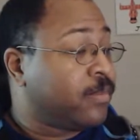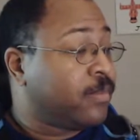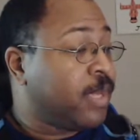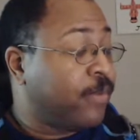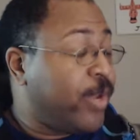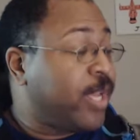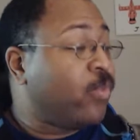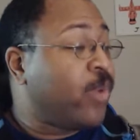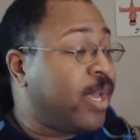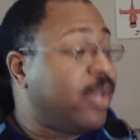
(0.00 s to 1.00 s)
If we
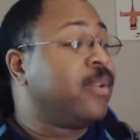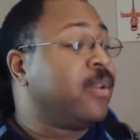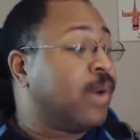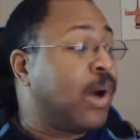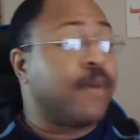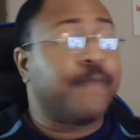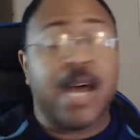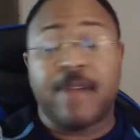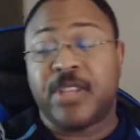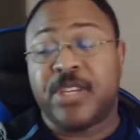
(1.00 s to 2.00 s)
can win all
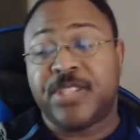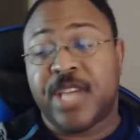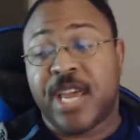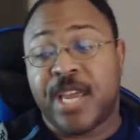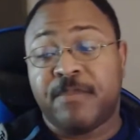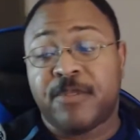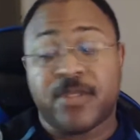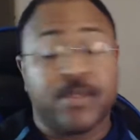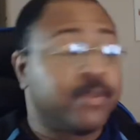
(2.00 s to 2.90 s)
5 of these games